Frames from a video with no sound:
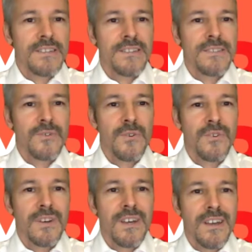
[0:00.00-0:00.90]
So
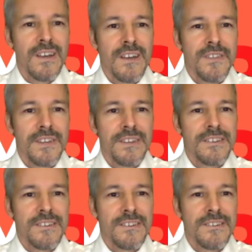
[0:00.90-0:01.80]
I think
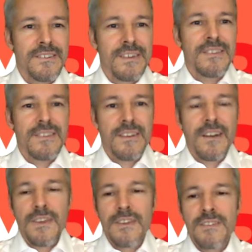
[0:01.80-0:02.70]
uh, I
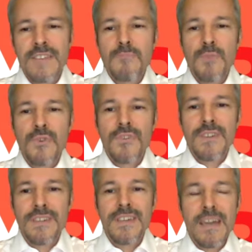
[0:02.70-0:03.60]
think a
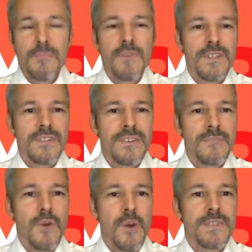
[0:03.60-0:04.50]
temporary HEPA filter,
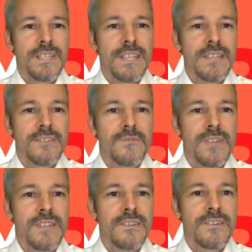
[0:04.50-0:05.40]
obviously that's a good
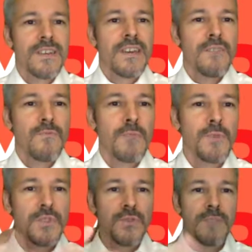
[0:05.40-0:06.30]
idea. Where
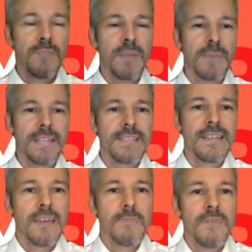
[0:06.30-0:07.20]
would you implement
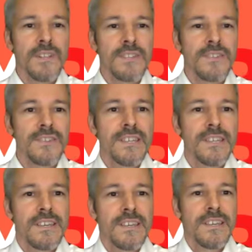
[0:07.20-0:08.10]
that HEPA filter
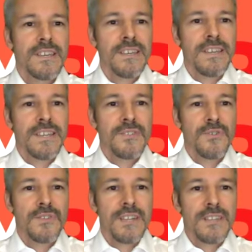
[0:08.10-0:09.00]
in the
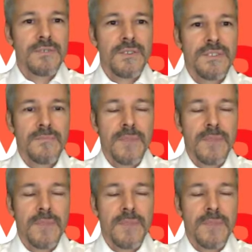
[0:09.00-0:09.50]
vacuum system?